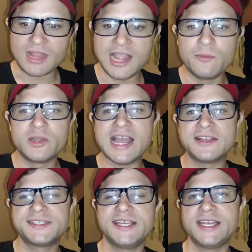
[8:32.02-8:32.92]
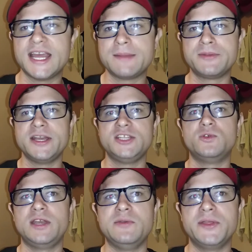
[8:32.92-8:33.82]
And we're now sitting at a pretty
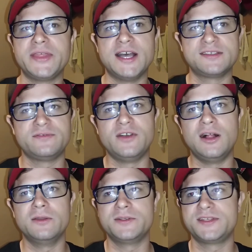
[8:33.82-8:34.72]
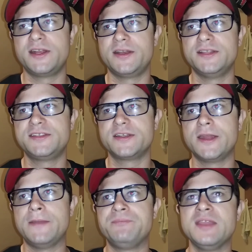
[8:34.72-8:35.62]
twenty-one thousand followers there on
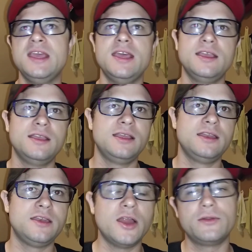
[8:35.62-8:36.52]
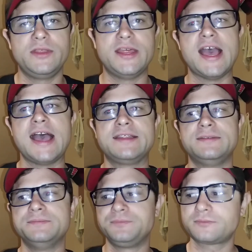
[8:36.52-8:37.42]
Instagram. Not only that,
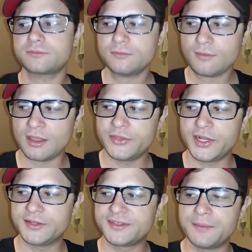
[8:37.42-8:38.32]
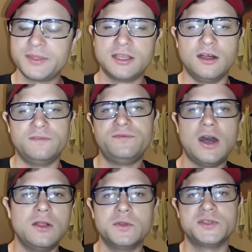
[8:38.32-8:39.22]
there's something called
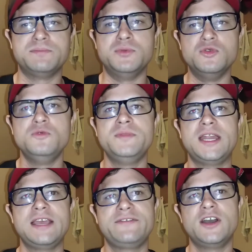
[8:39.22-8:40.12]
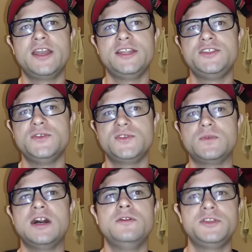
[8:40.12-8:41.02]
Followers Boom that I've got into as
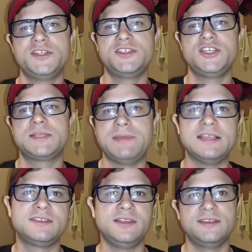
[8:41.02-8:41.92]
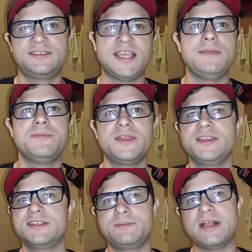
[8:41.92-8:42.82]
well, which is just basically the same thing
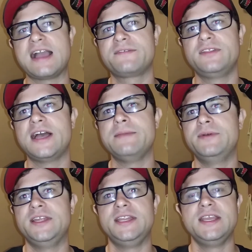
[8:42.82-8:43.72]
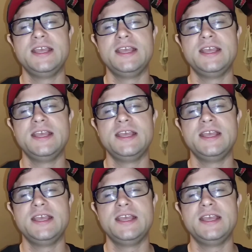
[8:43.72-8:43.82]
as Blackfly, but